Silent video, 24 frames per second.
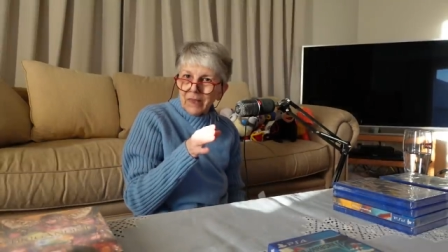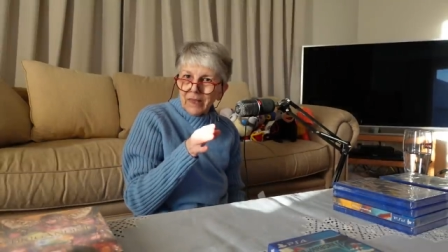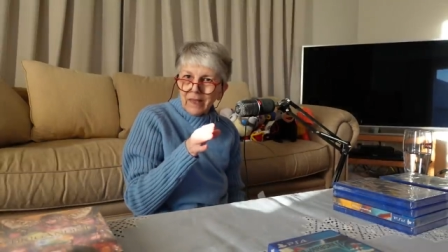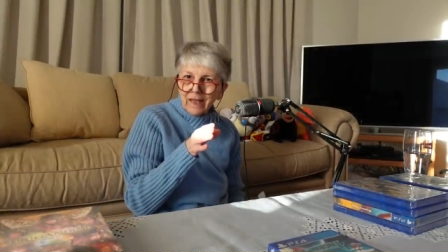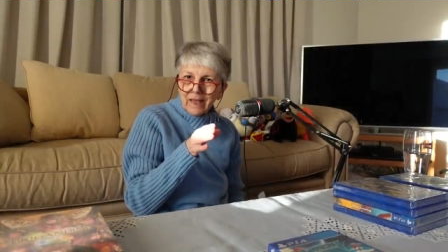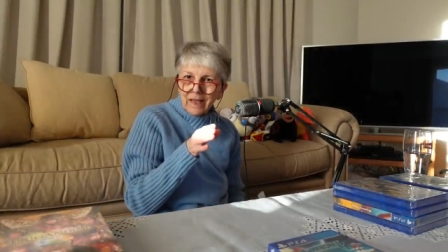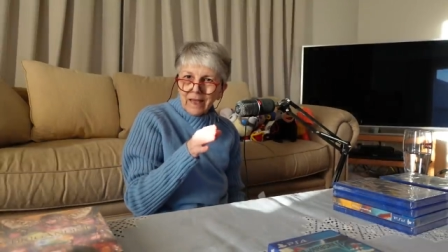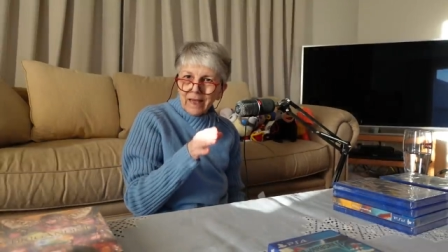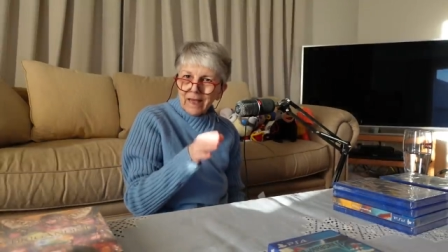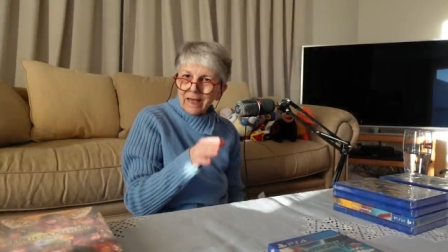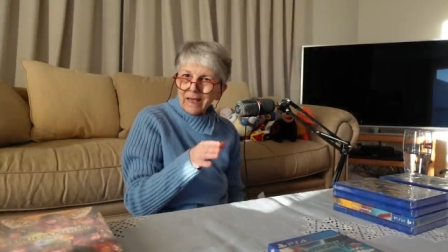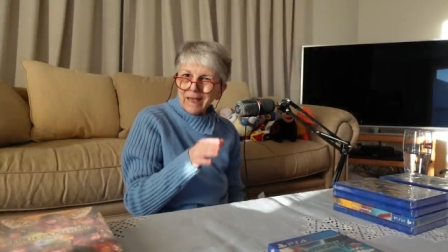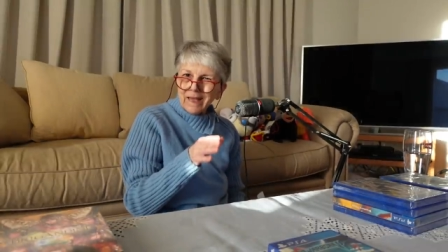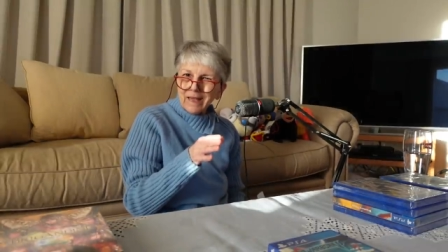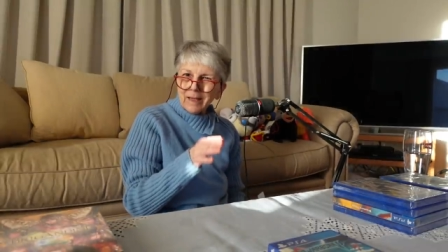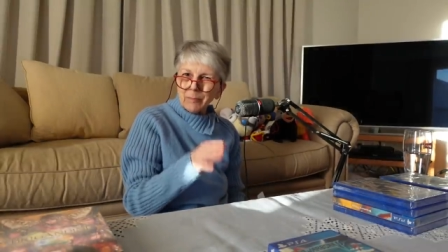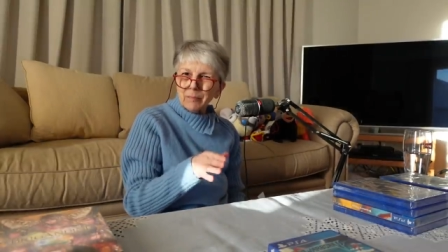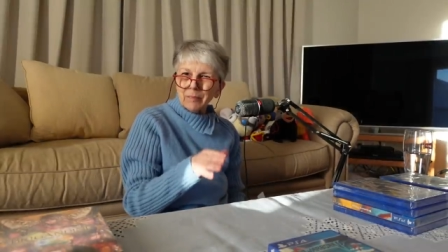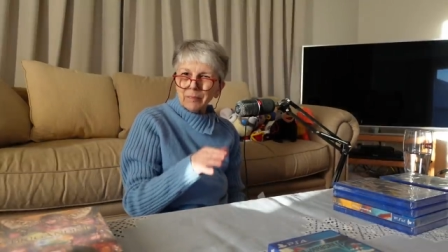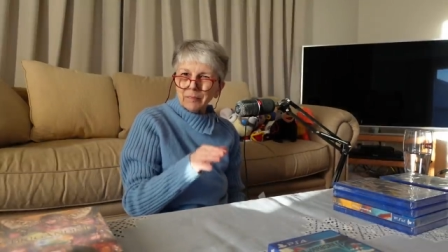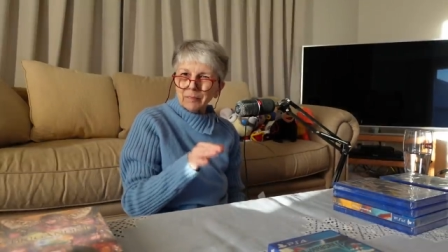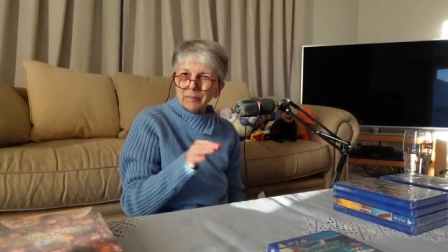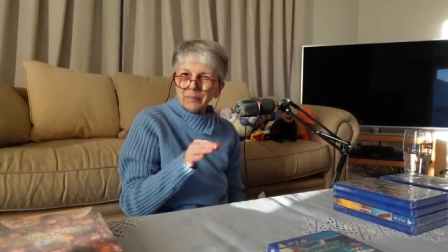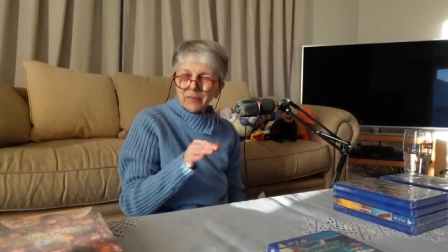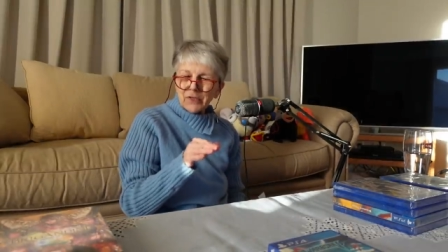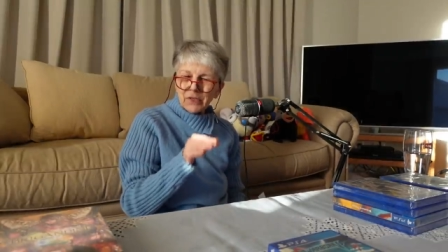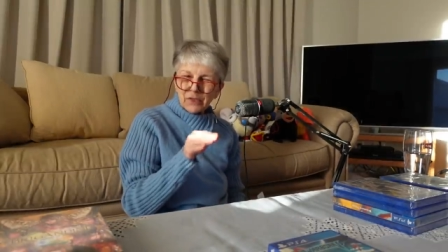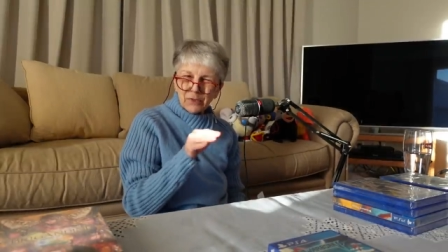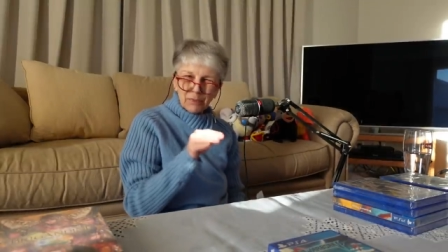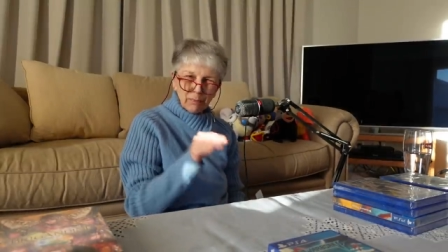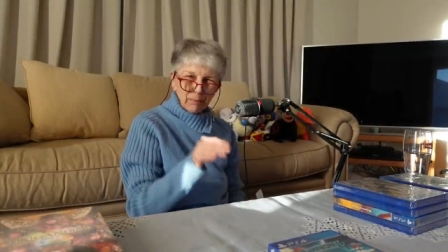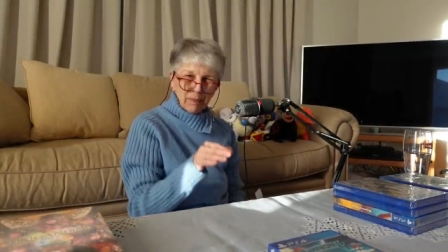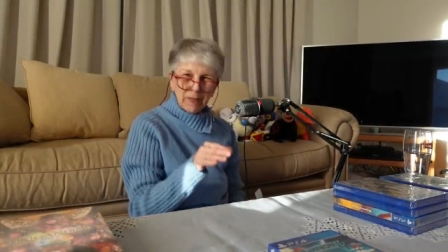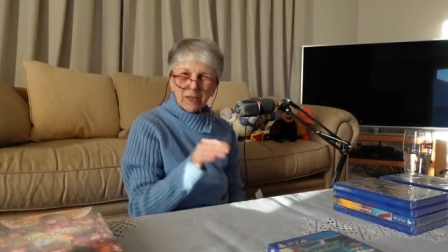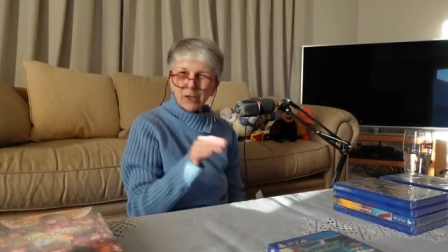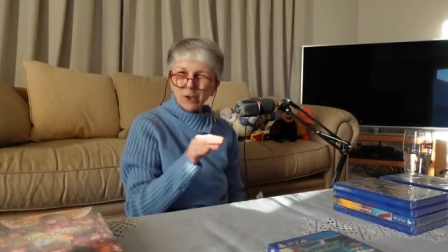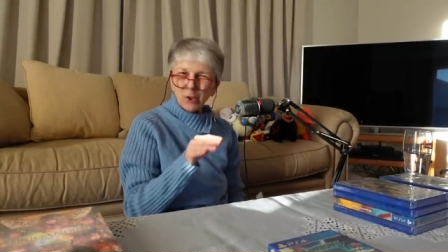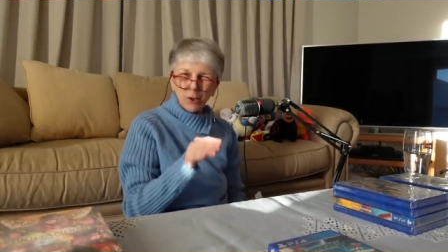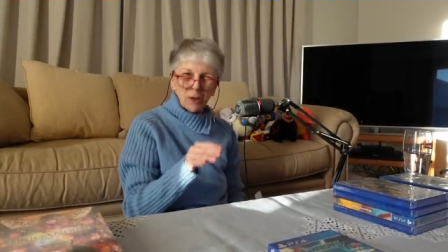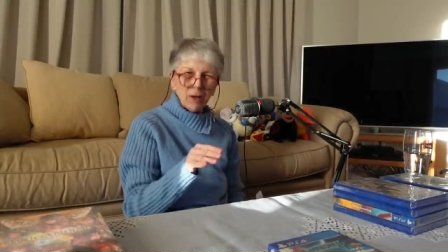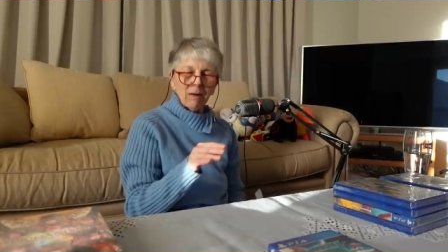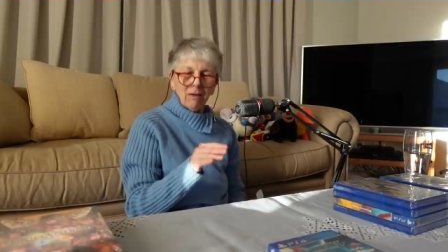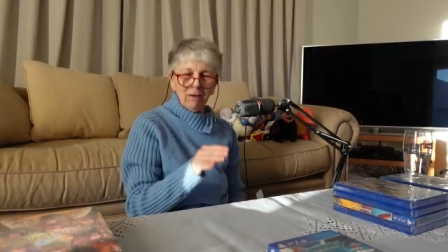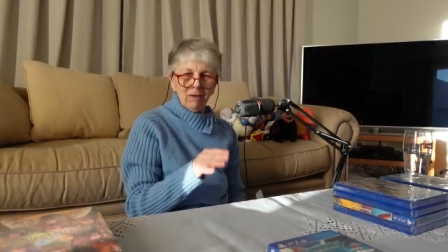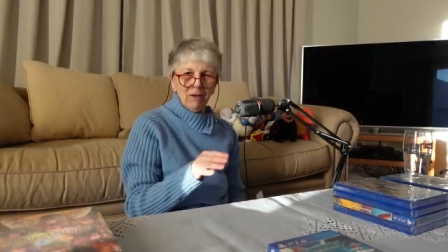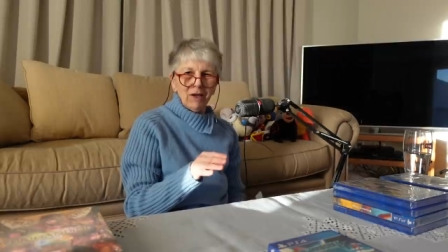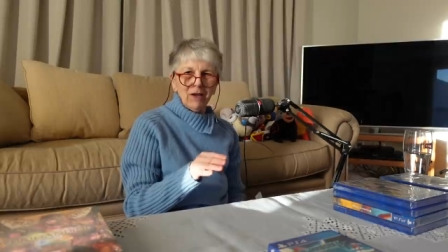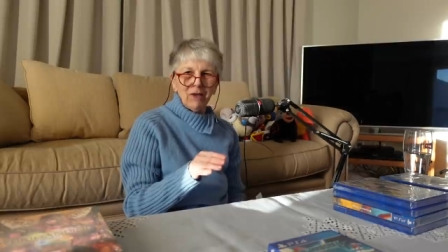They
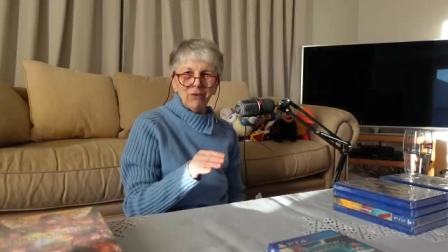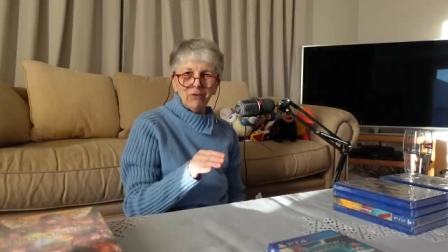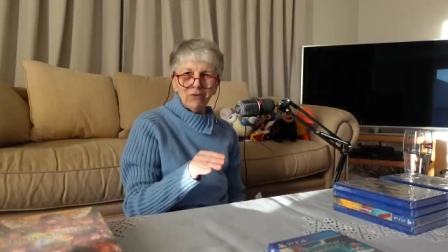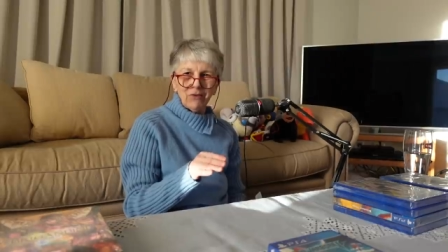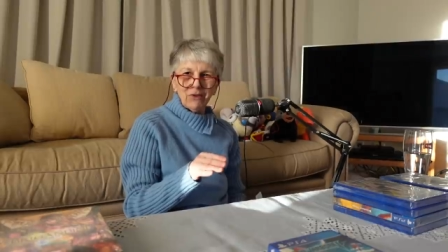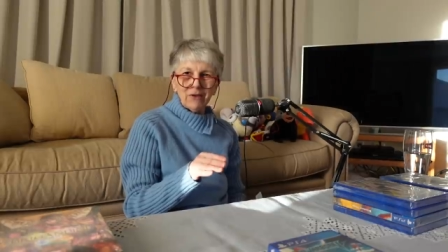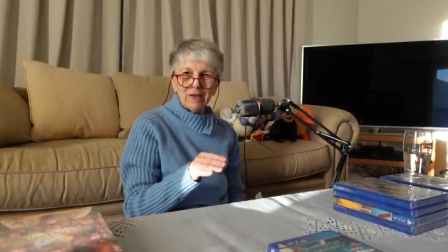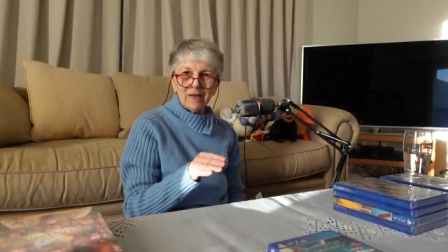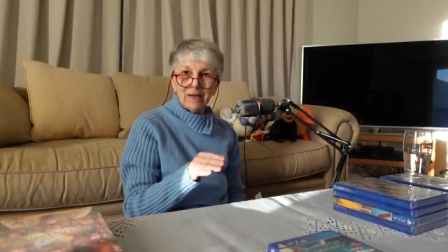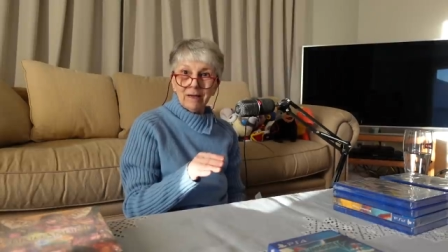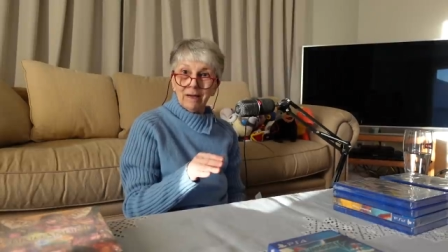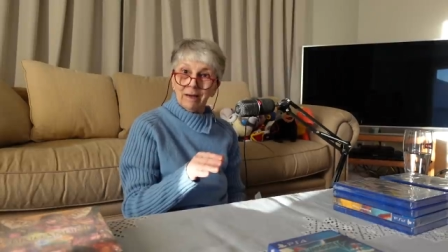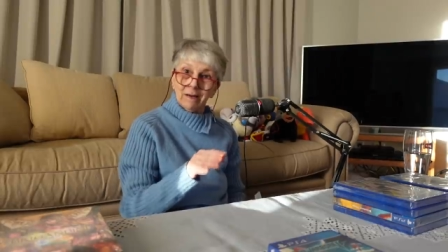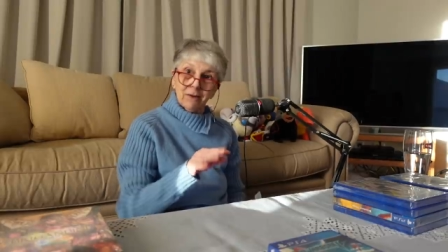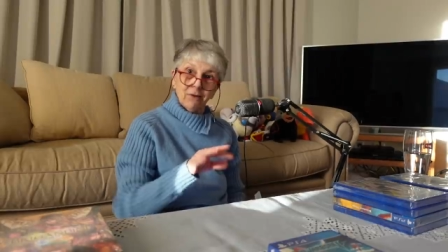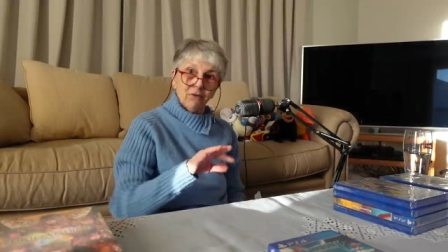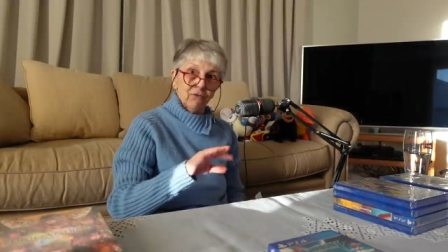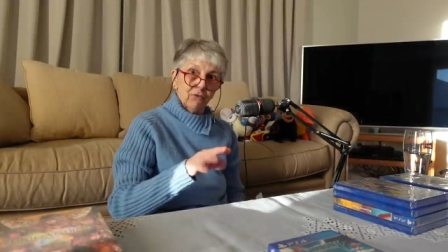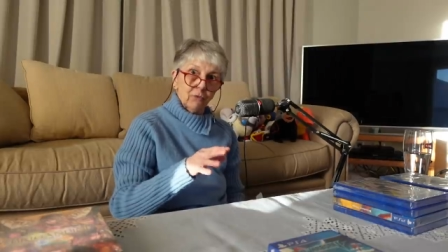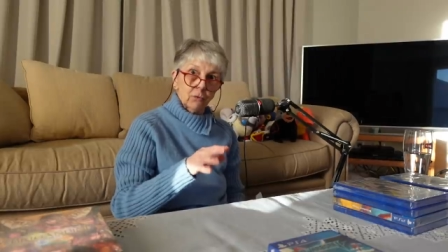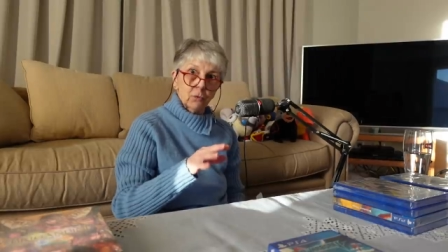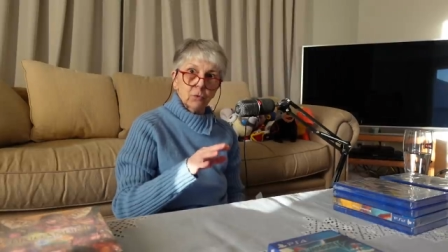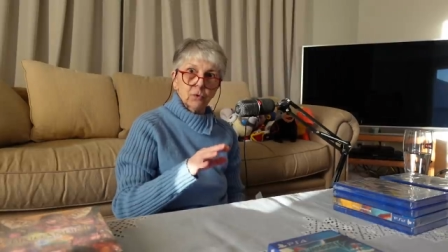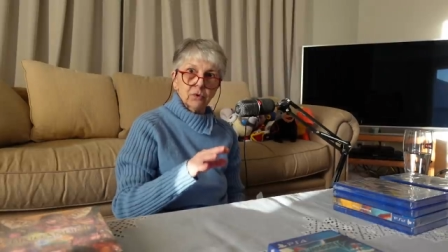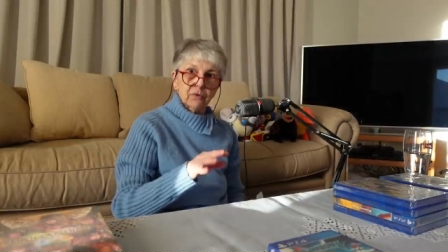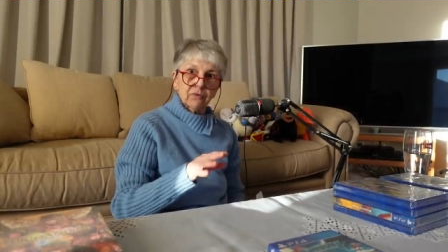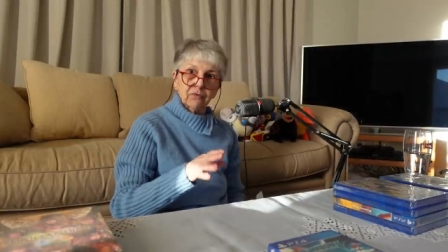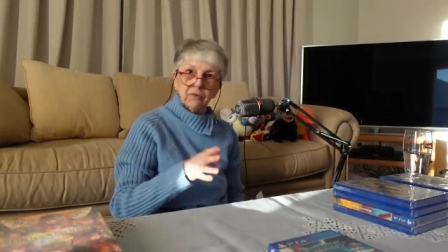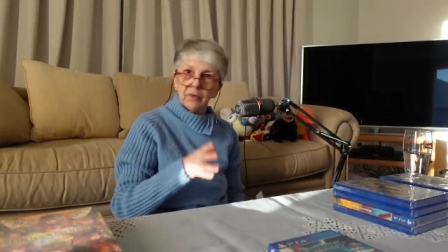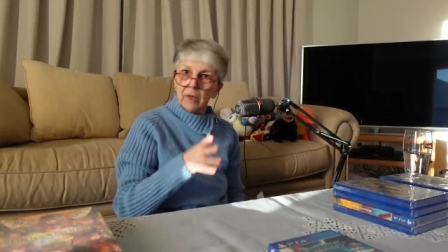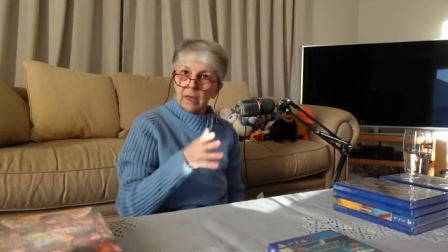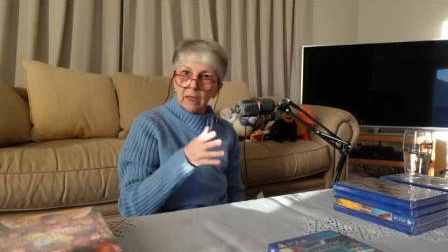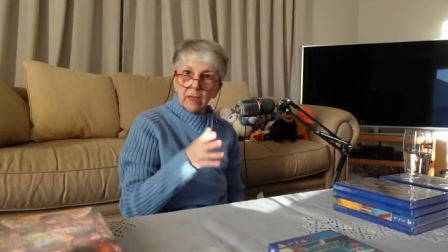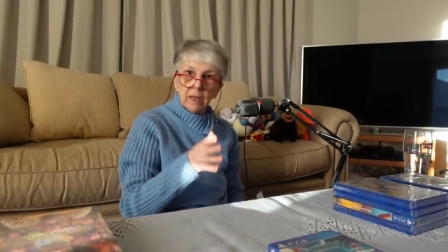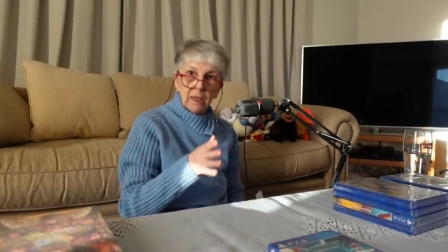specialize in sort of